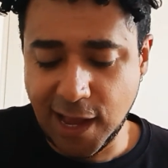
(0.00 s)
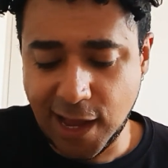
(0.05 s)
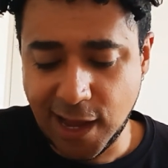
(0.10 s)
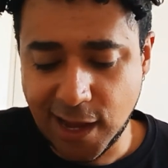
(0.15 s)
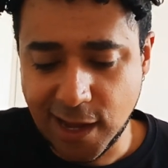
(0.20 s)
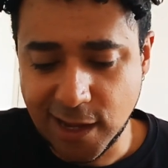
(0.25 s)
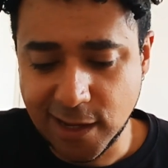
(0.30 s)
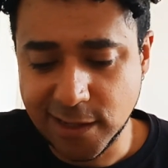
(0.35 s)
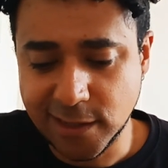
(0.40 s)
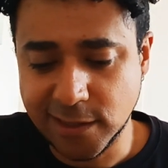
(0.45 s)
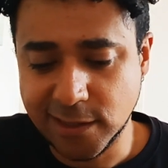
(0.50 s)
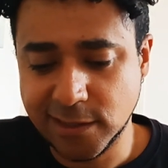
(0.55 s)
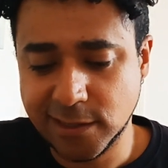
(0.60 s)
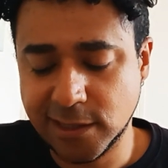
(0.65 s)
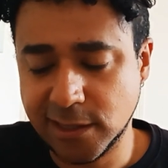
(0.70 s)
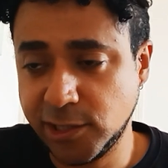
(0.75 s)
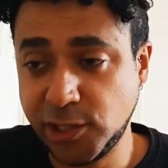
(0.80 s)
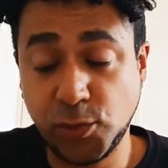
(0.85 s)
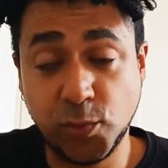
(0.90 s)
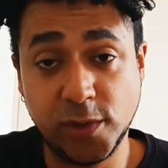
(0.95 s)
And
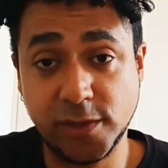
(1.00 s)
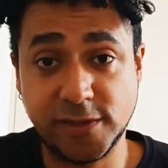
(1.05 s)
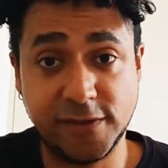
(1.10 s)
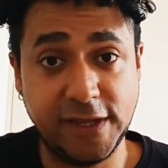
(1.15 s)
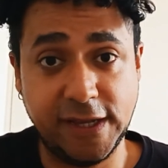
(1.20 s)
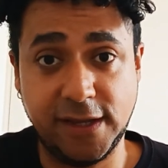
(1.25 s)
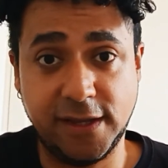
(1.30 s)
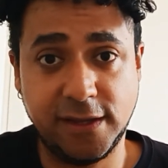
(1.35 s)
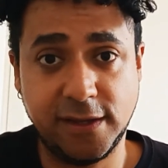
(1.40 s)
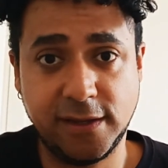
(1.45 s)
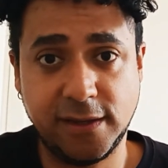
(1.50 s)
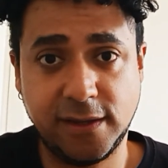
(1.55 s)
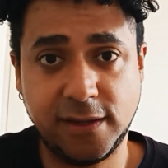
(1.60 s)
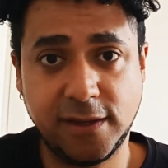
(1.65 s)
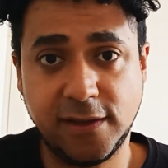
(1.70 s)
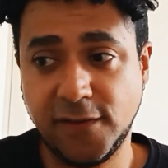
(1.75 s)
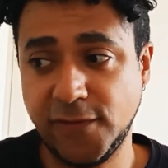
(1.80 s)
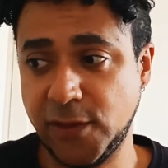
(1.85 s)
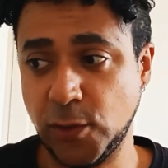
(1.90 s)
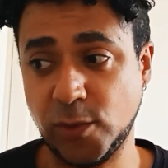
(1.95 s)
she wasn't there.
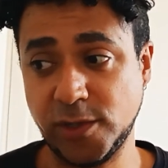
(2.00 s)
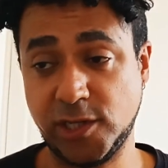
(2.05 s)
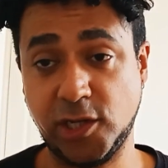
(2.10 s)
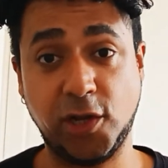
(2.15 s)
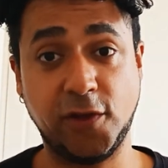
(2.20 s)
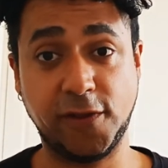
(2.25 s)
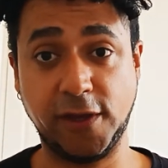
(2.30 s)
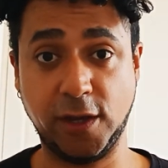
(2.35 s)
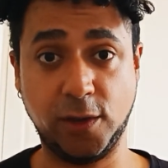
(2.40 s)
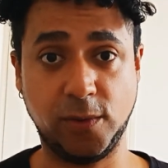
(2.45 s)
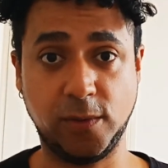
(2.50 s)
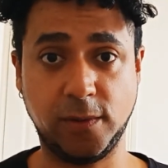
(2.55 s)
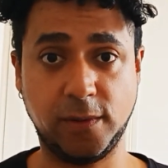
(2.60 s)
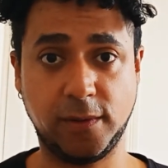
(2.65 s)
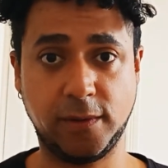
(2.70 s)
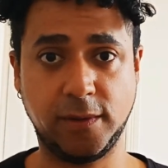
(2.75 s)
There was another girl.